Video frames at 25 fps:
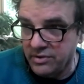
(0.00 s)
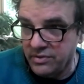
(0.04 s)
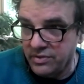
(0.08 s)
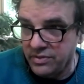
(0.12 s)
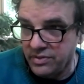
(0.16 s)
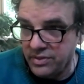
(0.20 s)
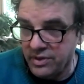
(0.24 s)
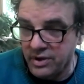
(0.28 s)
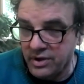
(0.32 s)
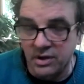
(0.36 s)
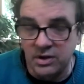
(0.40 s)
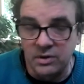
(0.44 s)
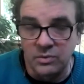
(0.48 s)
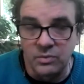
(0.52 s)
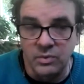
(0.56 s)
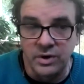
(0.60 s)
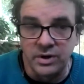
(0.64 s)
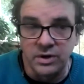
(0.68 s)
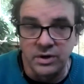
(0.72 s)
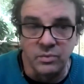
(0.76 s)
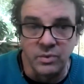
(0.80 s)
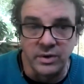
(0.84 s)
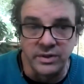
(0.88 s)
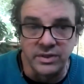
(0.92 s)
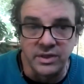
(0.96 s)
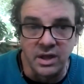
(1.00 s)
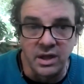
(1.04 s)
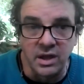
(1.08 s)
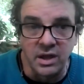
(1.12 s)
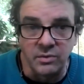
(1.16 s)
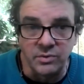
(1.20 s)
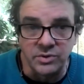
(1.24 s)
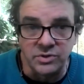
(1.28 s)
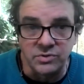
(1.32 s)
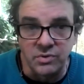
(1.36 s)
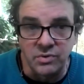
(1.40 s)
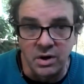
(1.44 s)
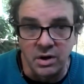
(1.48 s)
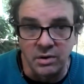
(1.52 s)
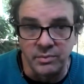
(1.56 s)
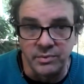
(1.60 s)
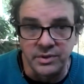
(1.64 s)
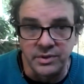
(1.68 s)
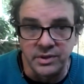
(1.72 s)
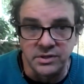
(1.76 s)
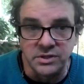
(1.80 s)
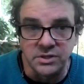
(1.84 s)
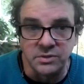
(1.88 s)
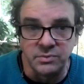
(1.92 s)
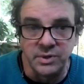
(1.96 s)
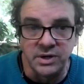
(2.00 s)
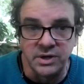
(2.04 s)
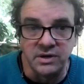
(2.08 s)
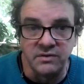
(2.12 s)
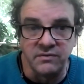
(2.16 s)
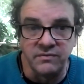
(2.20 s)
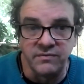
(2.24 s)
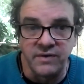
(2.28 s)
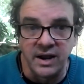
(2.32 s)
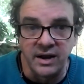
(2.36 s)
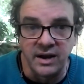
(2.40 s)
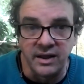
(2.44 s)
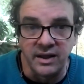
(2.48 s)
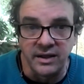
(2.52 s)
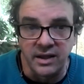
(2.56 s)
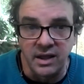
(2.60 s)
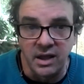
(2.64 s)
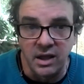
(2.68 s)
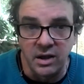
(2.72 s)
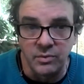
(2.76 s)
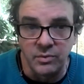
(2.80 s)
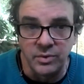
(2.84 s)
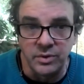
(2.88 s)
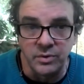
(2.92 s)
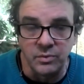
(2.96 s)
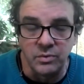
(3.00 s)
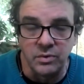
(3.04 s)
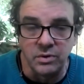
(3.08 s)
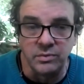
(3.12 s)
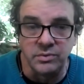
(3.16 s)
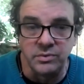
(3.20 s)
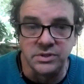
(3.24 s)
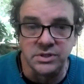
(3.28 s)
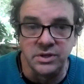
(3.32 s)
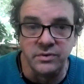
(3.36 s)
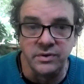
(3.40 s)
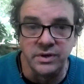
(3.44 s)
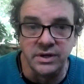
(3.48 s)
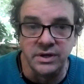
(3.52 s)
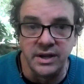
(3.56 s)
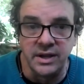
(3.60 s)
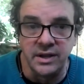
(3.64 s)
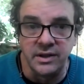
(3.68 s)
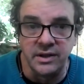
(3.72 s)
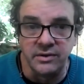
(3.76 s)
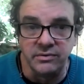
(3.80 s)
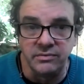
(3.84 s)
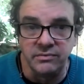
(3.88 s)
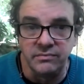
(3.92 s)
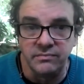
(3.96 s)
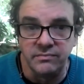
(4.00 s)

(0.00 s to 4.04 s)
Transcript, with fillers: they're going to wonder what the hell was wrong with us that we didn't fight like hell when the world was going down.